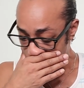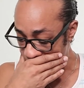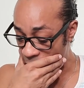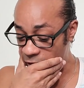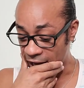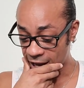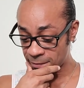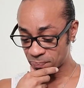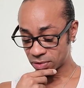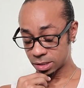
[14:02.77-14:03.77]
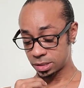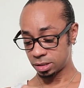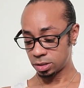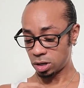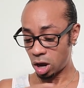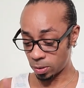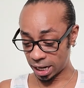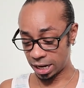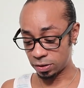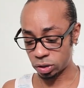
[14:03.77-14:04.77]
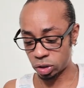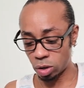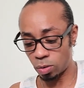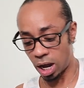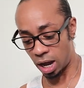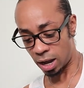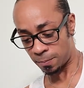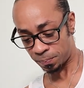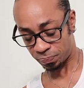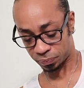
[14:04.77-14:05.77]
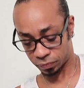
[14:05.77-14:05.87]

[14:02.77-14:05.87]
Okay, Okay, so um,